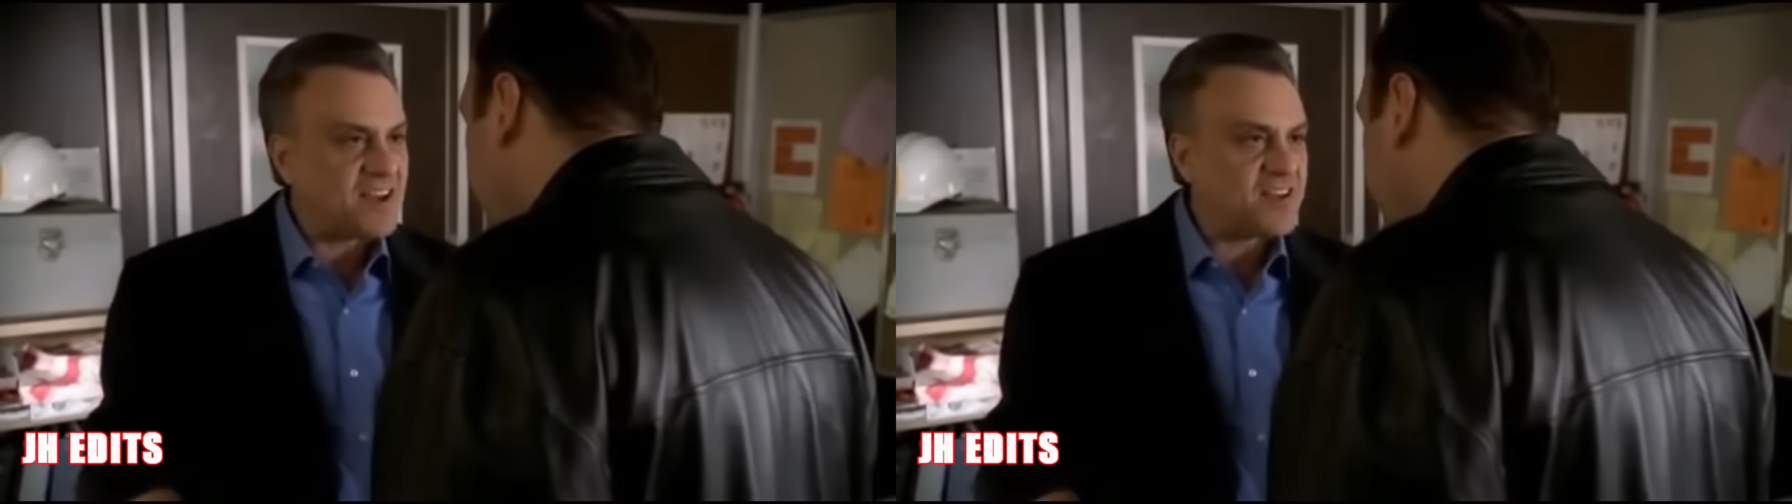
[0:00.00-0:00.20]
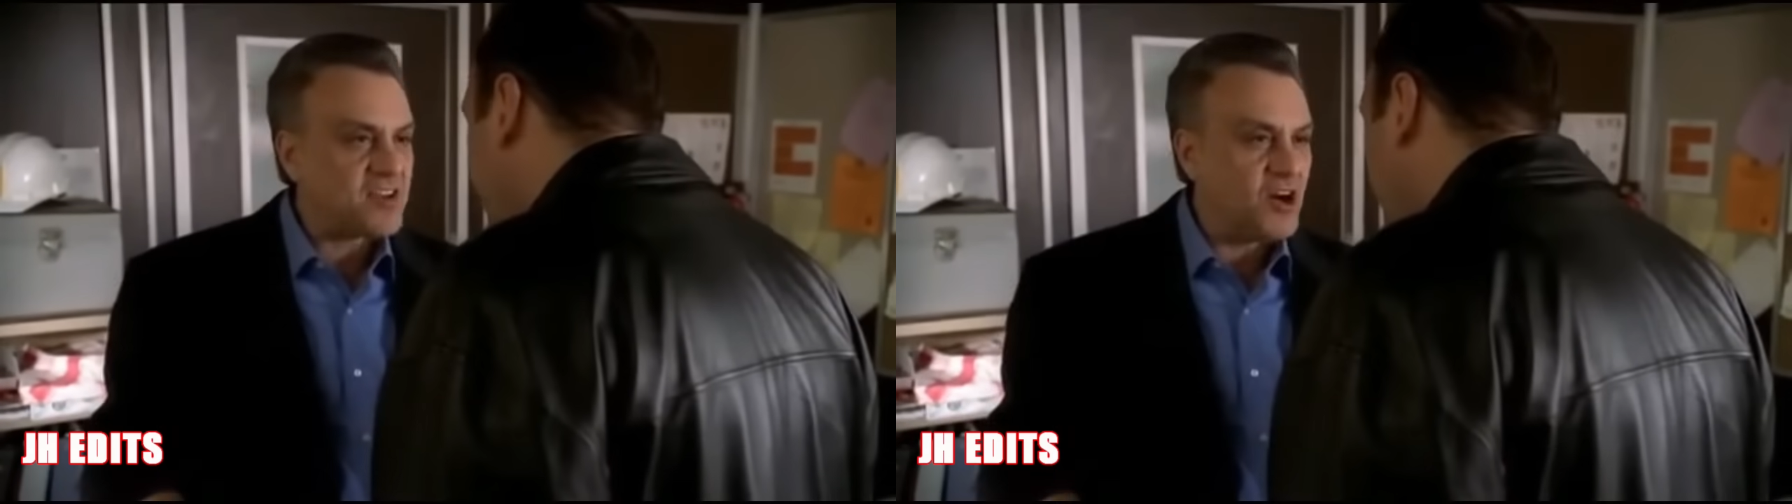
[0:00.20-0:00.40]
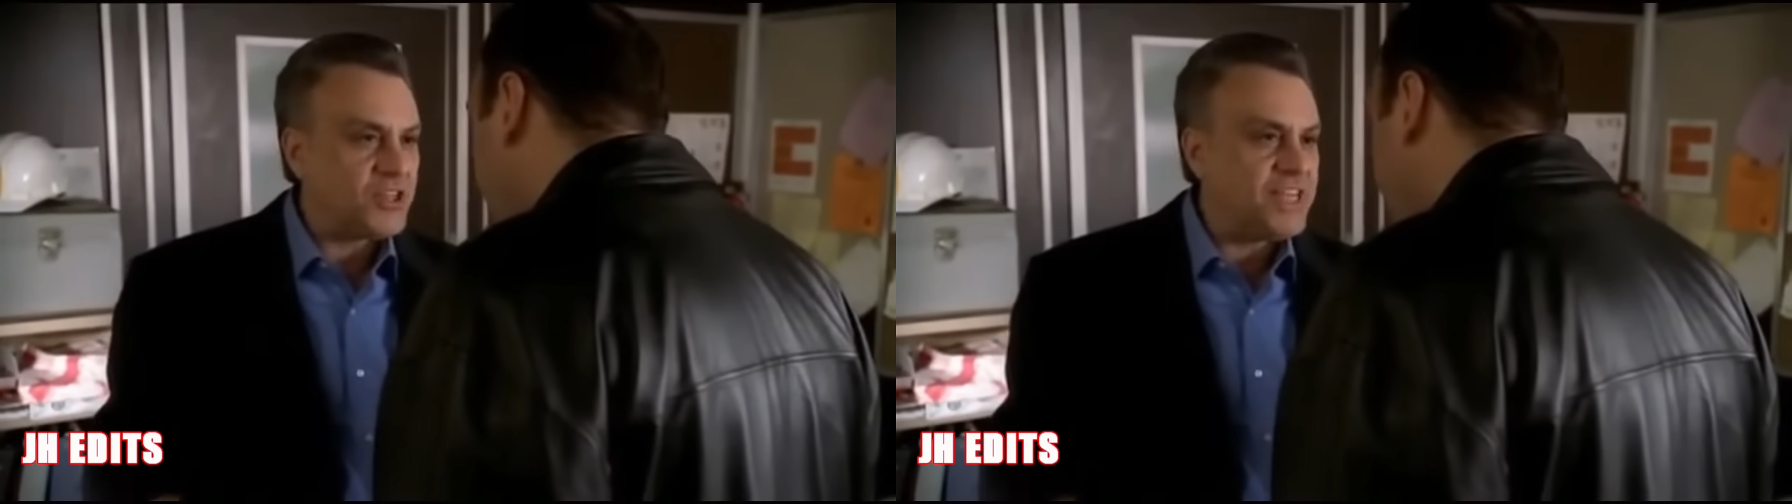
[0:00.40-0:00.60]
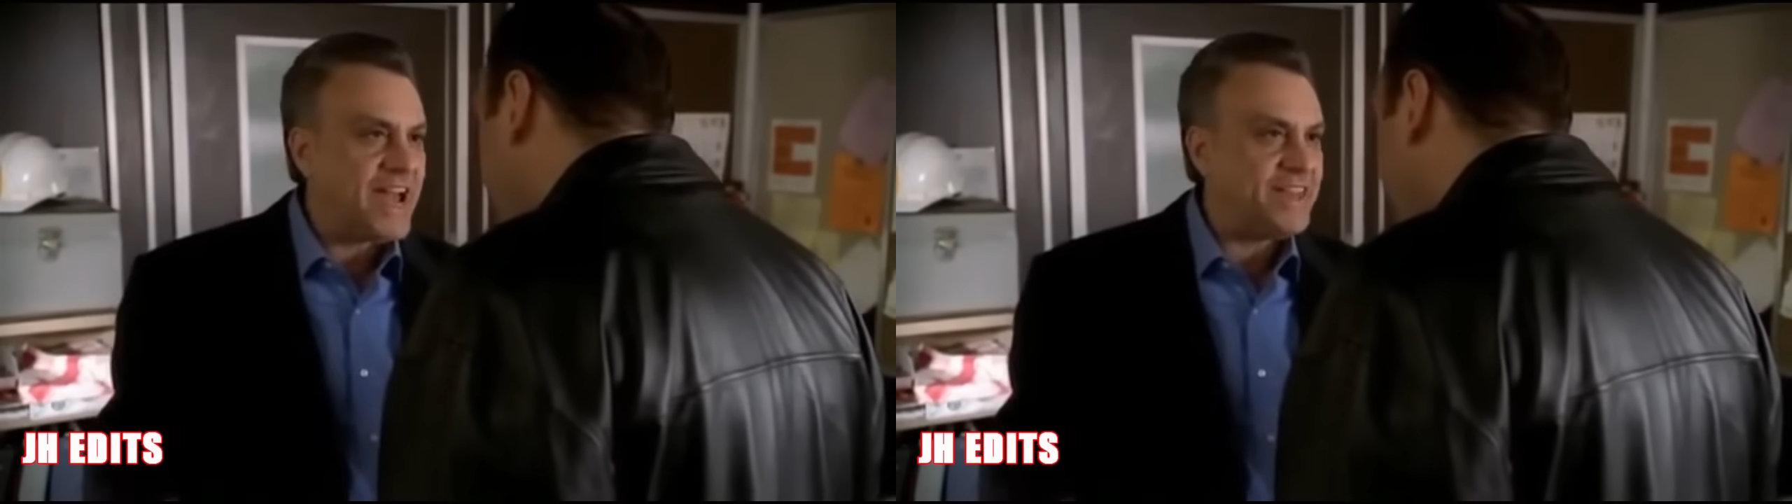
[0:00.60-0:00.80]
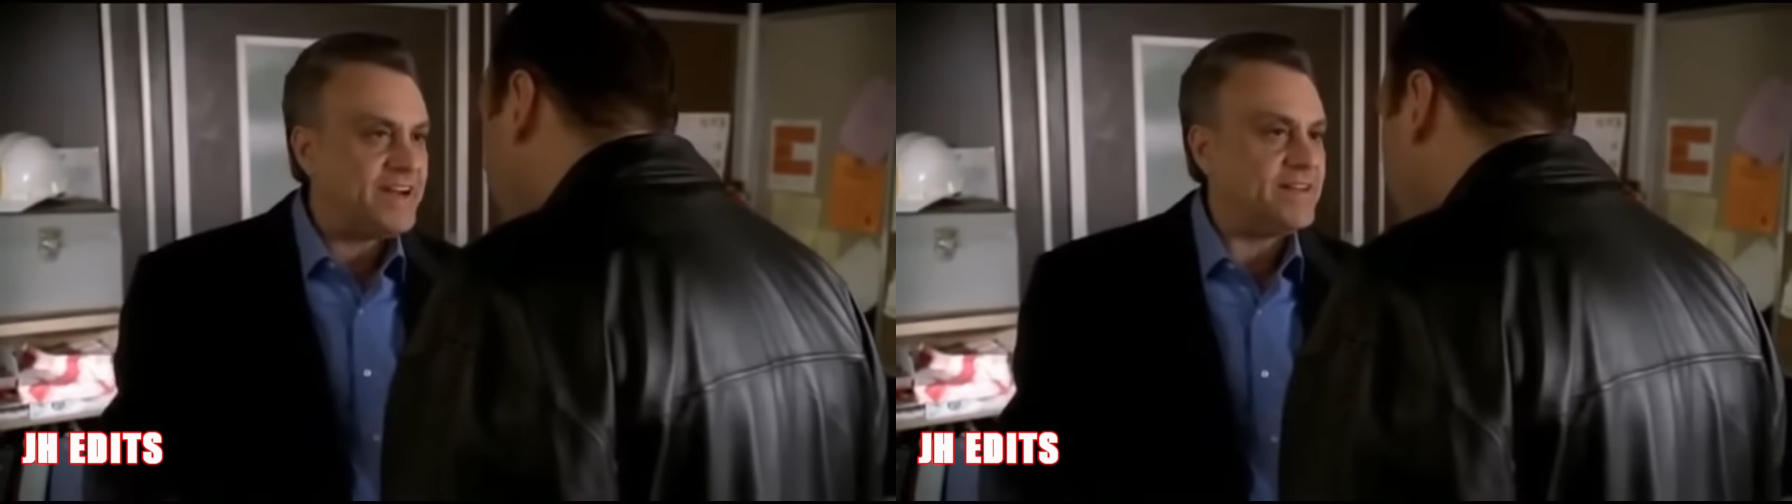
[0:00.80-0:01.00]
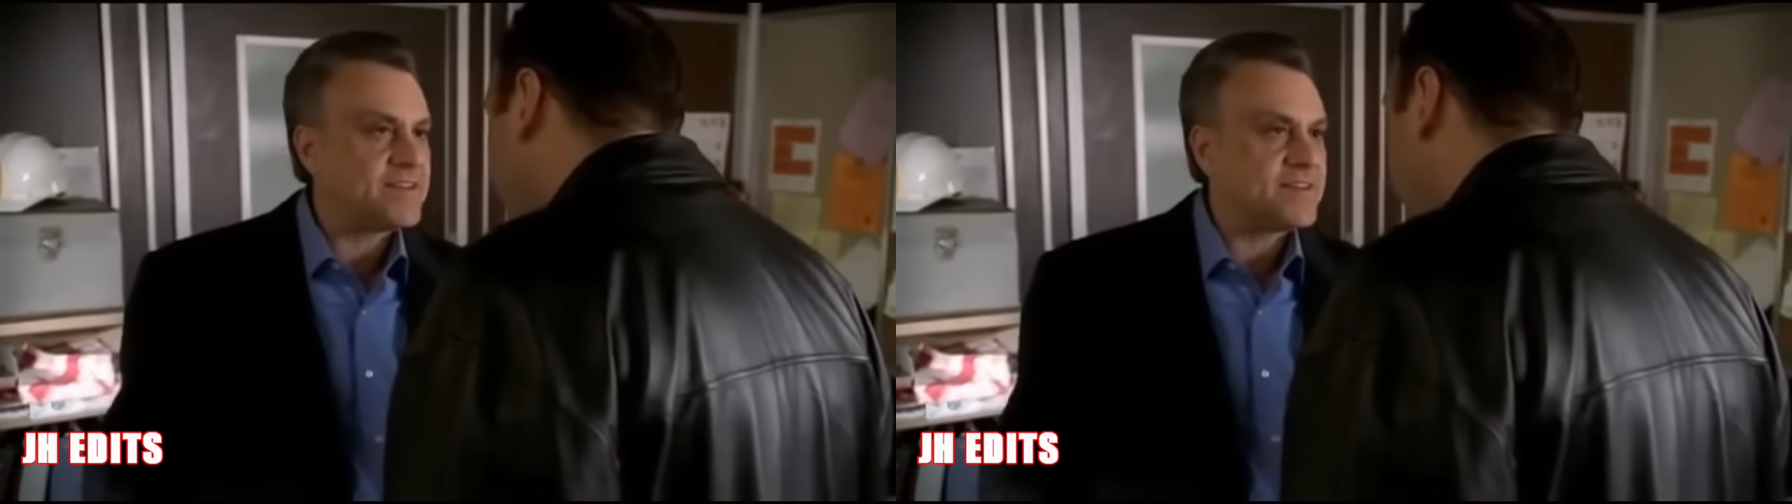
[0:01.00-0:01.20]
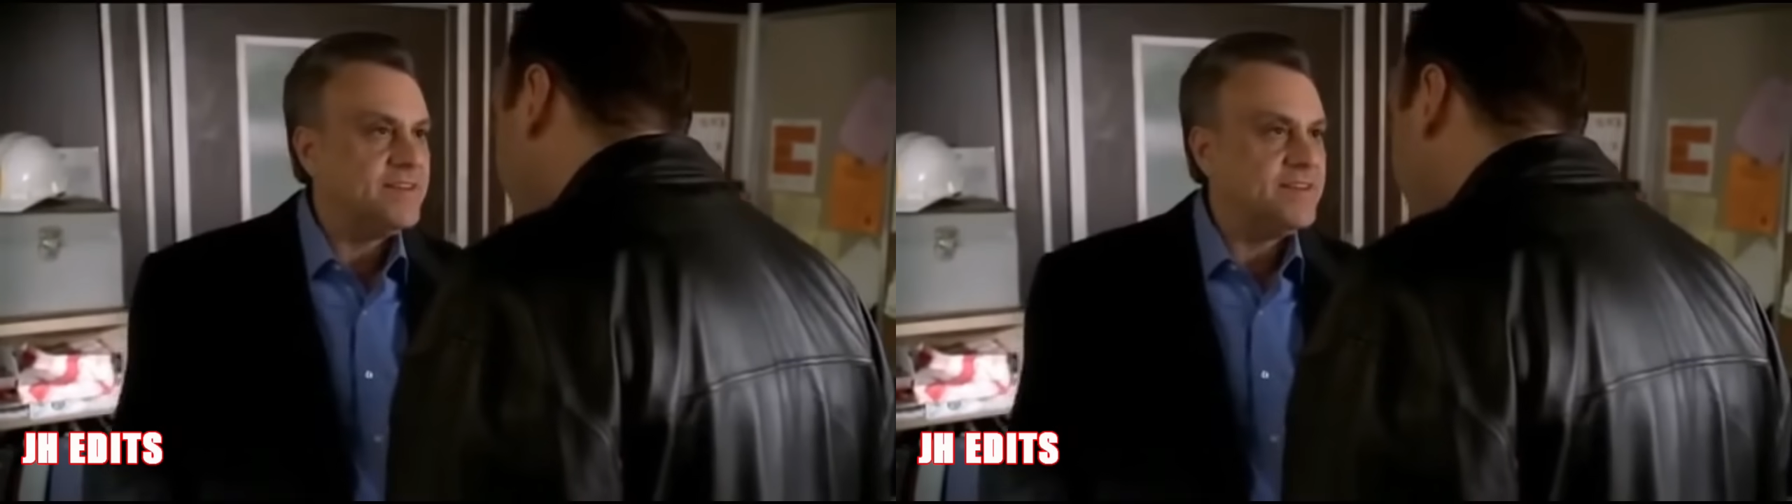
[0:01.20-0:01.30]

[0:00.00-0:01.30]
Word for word: is holding out on us.